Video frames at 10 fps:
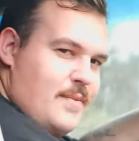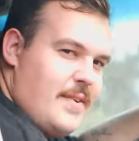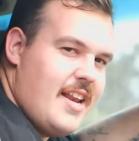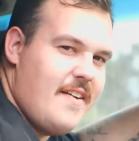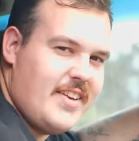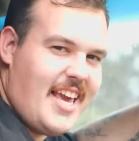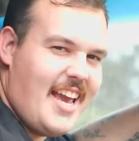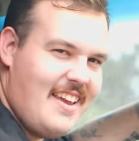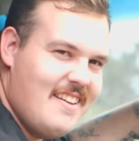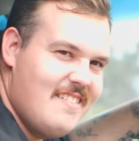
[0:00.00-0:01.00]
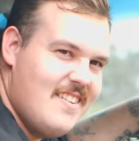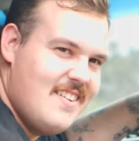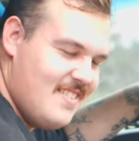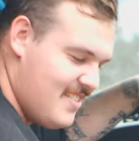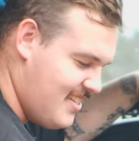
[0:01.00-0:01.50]
we didn't have a key.
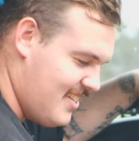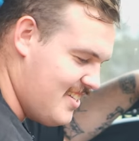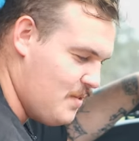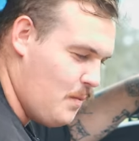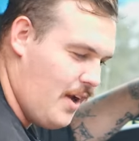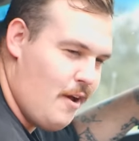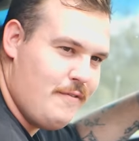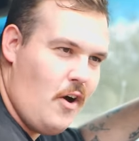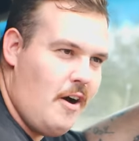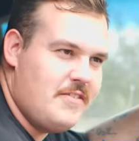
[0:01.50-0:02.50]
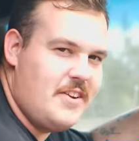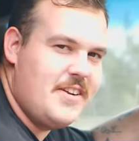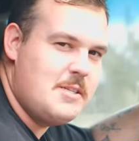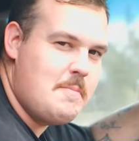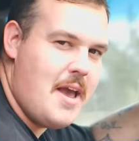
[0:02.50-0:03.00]
This is a 105
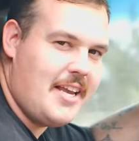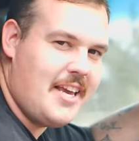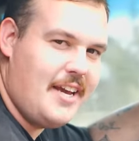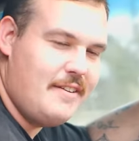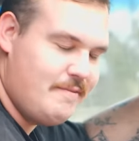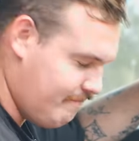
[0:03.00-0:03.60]
series spare key.